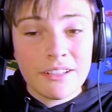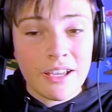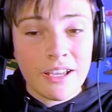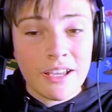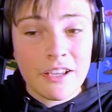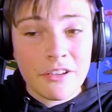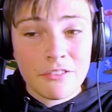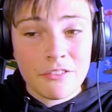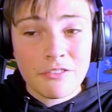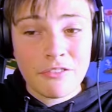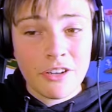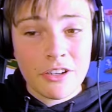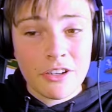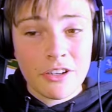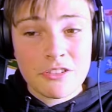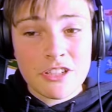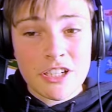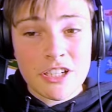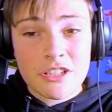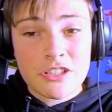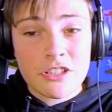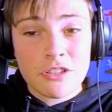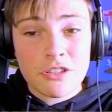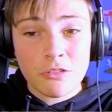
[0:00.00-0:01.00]
your final
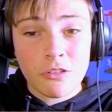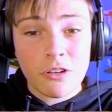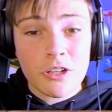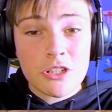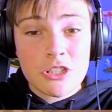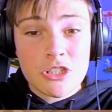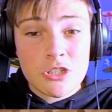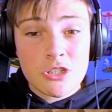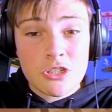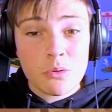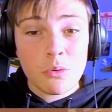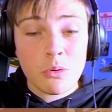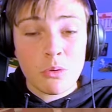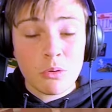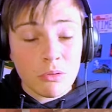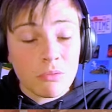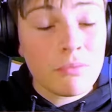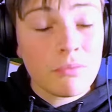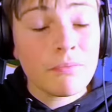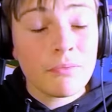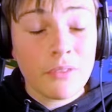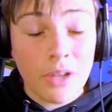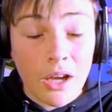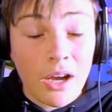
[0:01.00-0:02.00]
chance to ride Duel,
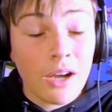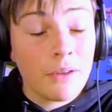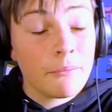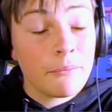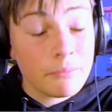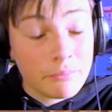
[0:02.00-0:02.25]
I'm